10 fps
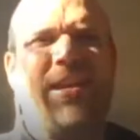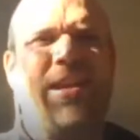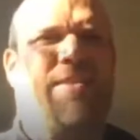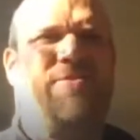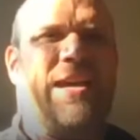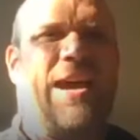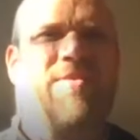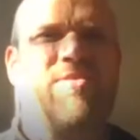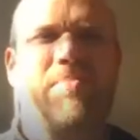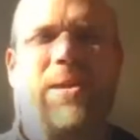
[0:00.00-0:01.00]
enough to have
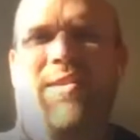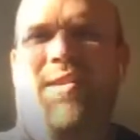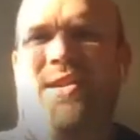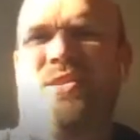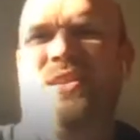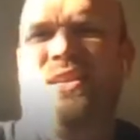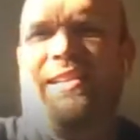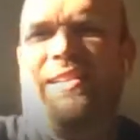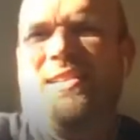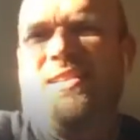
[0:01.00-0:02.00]
him here in
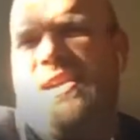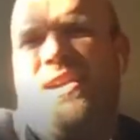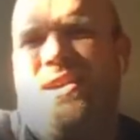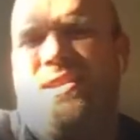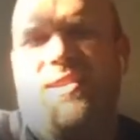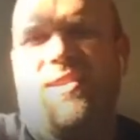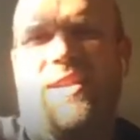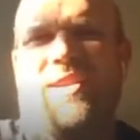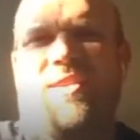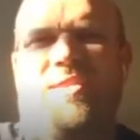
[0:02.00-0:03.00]
in uh,
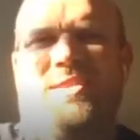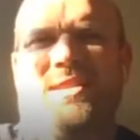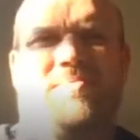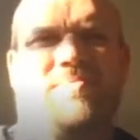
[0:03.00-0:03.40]
at Carleton.